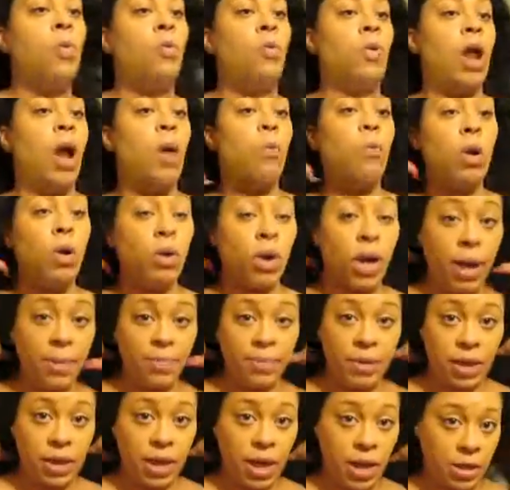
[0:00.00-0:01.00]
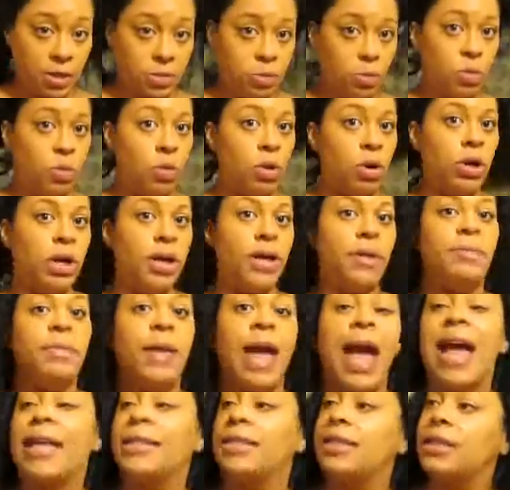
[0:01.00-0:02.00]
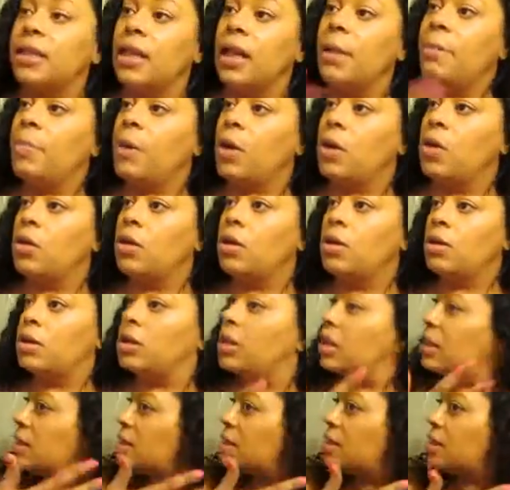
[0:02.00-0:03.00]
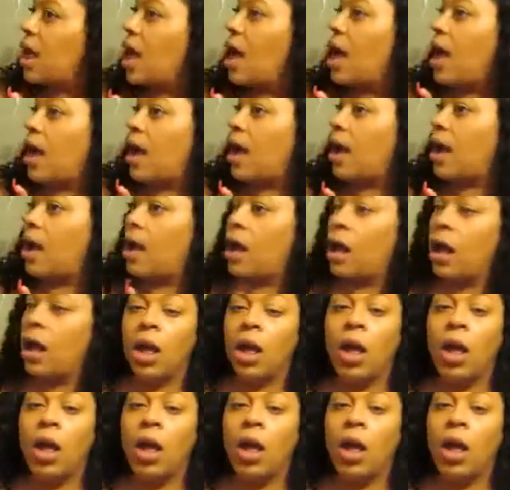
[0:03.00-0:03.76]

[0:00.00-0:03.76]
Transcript: When I woke up the next morning, I slept on this side.